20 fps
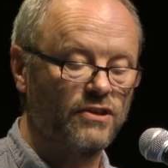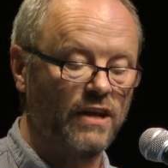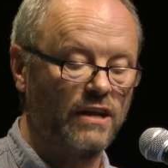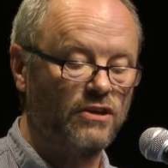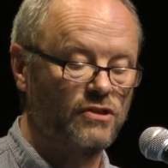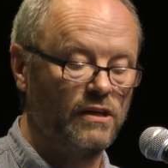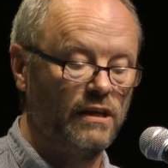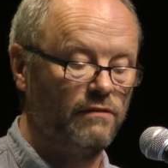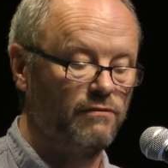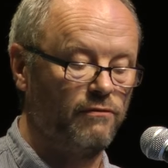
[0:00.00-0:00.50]

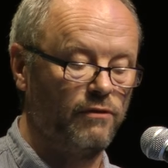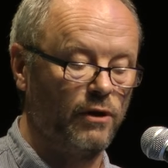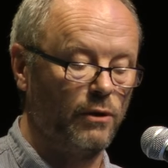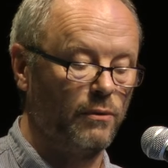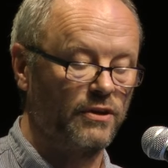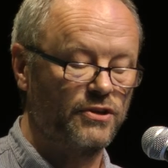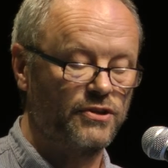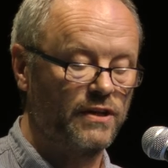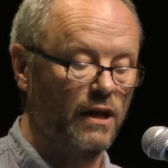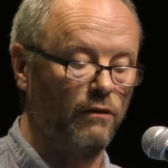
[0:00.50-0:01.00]
essentially
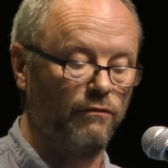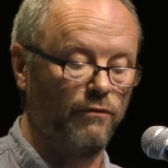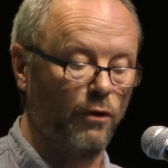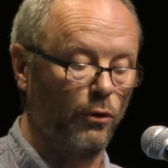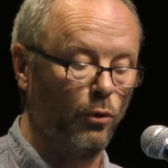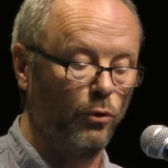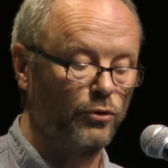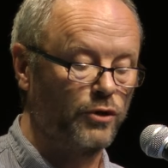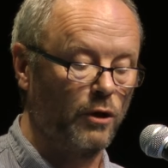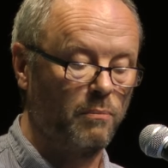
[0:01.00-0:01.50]
flew itself
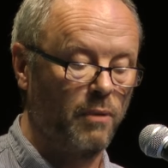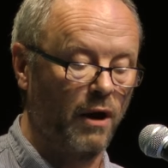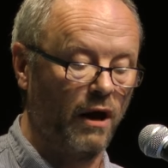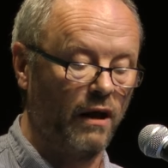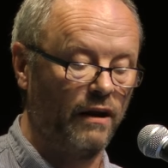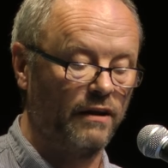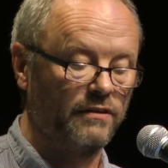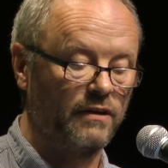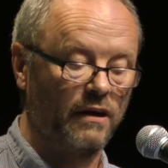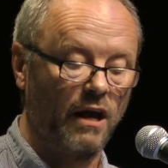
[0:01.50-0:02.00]
on
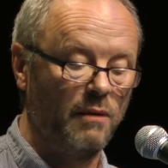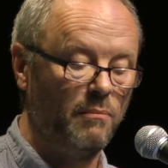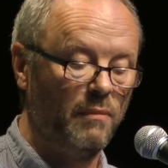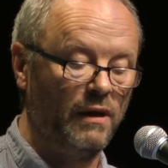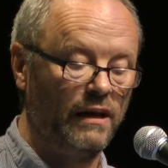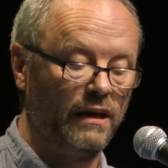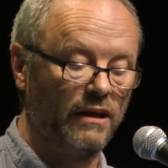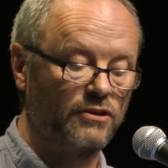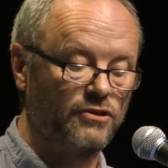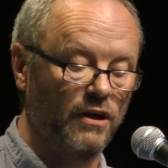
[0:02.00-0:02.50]
autopilot, and I
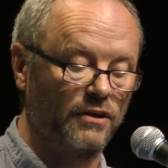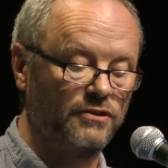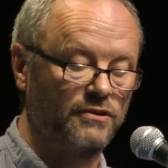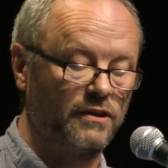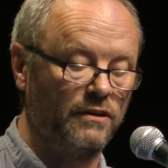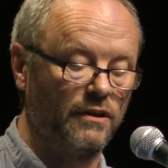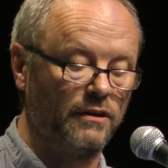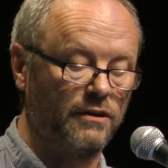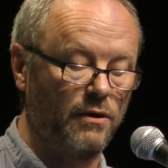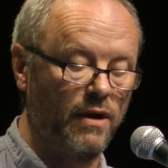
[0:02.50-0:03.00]
merely
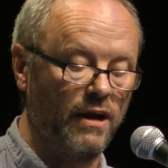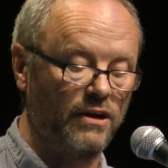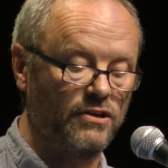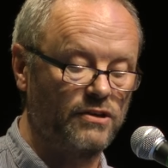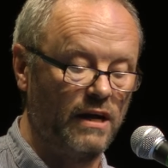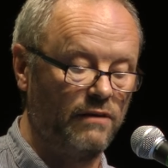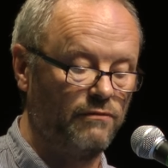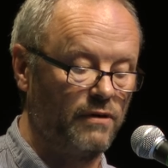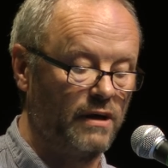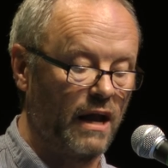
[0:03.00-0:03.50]
adjusted the
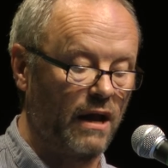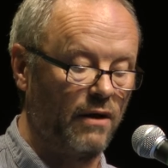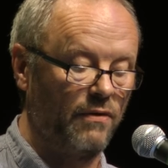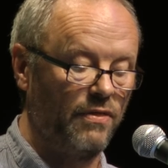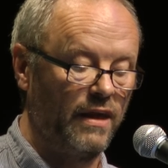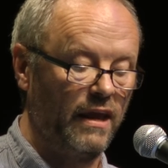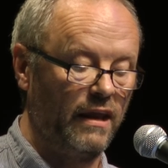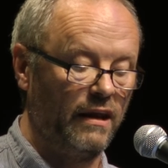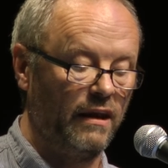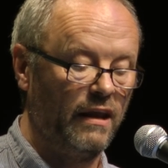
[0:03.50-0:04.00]
direction every now
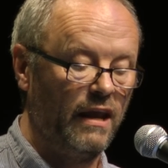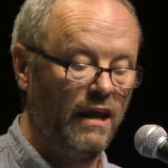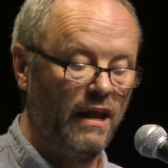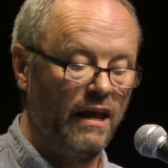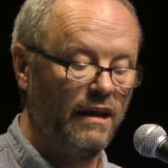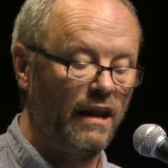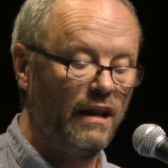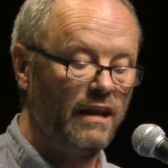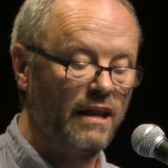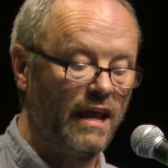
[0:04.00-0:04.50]
and then
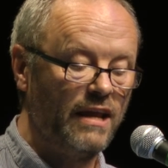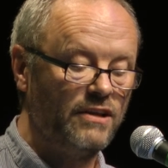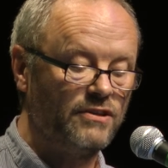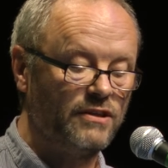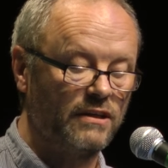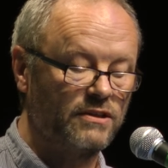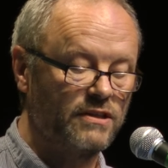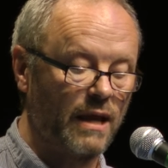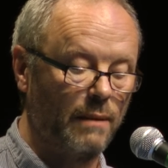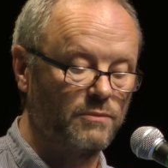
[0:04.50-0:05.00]
in a
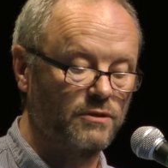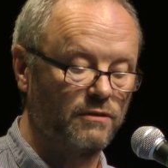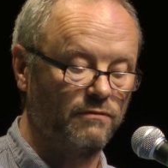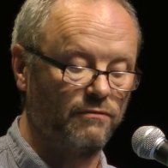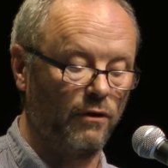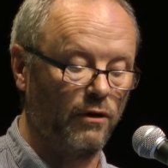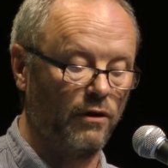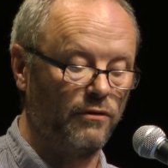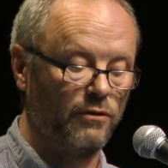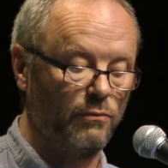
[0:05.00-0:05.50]
lazy attempt to
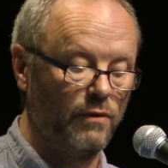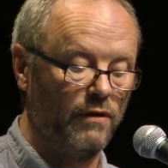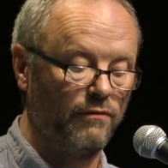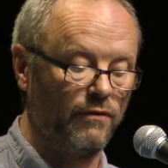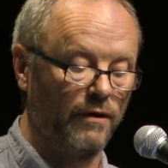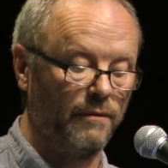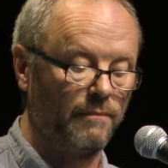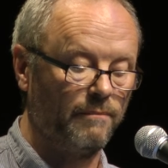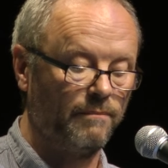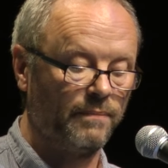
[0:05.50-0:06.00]
follow the
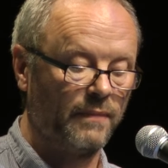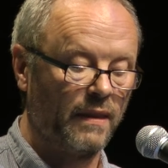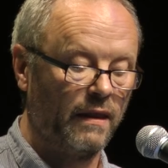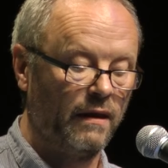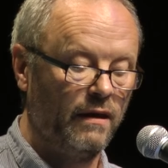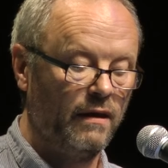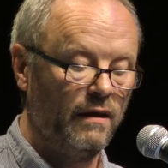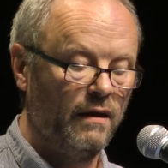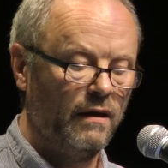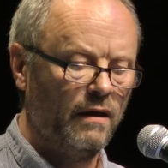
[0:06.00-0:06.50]
river.
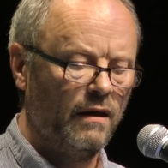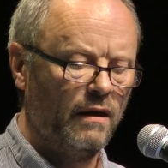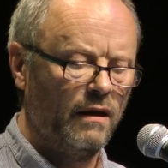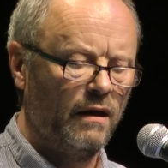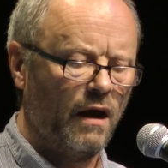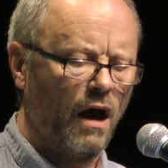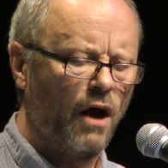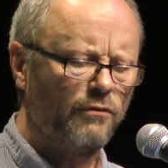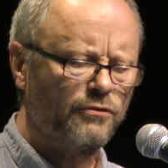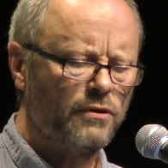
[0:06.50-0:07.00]

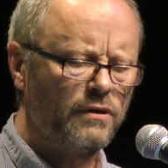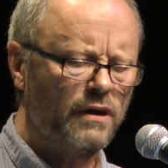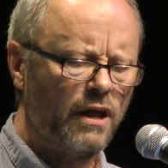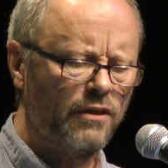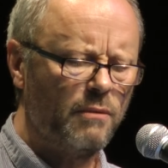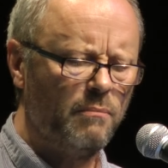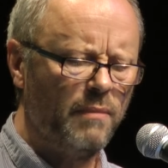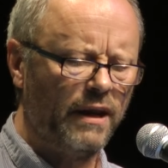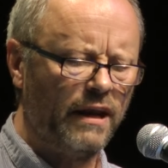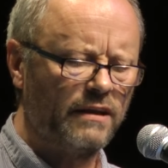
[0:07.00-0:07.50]
After
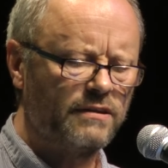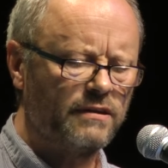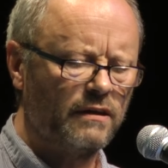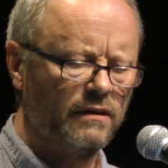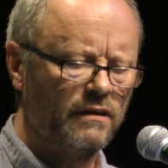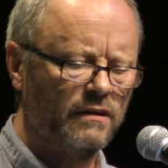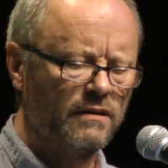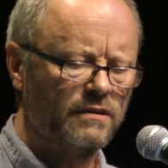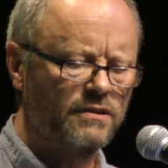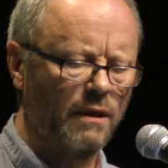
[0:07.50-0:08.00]
another minute,
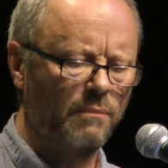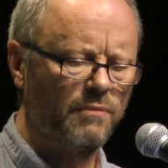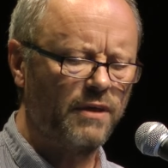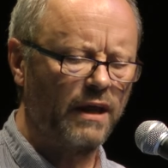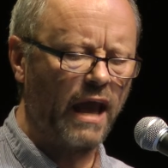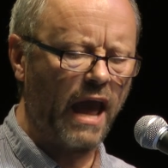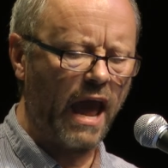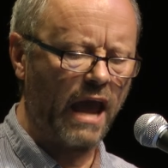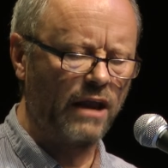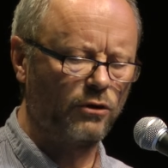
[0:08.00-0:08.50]

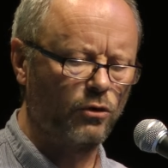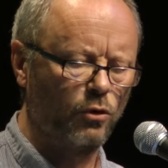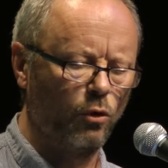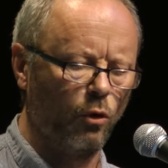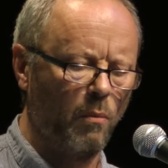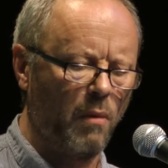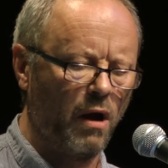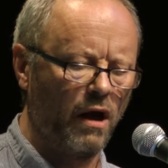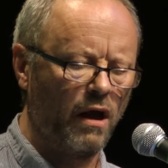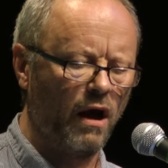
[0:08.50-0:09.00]
something ahead
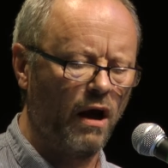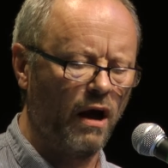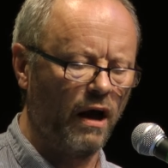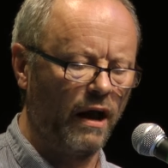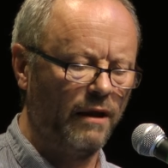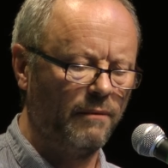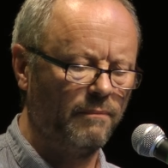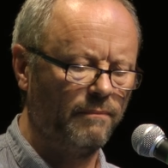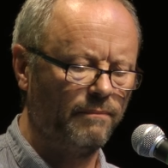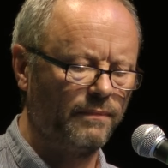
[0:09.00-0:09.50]
caught my
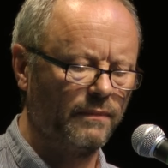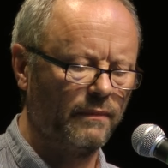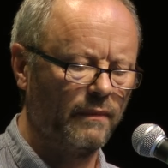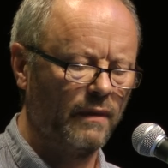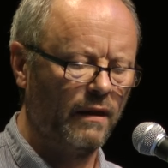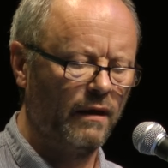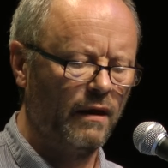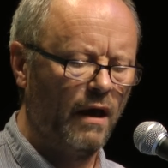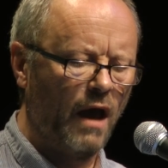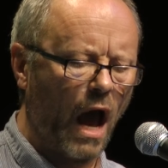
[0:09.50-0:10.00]
eye.
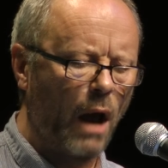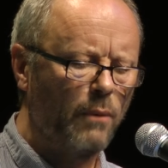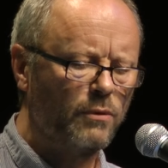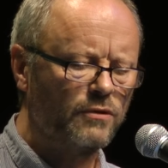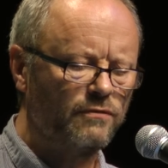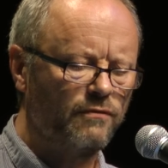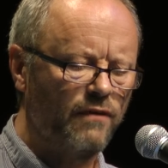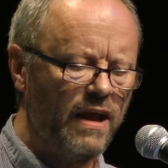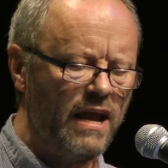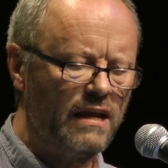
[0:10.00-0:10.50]
I
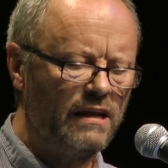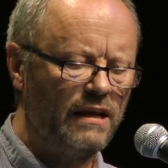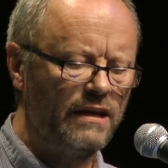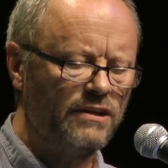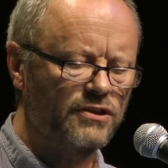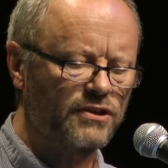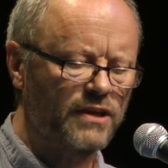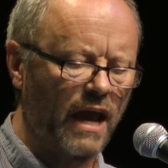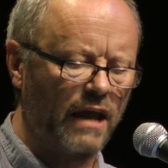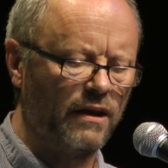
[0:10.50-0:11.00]
was vaguely
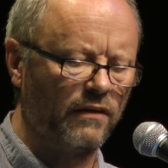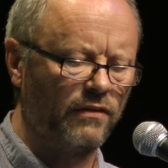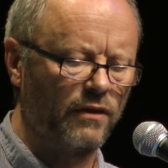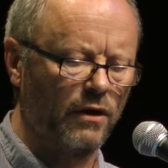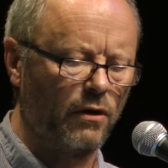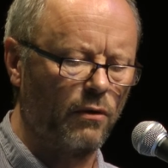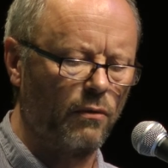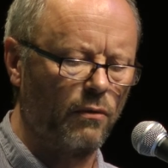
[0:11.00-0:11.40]
scanning the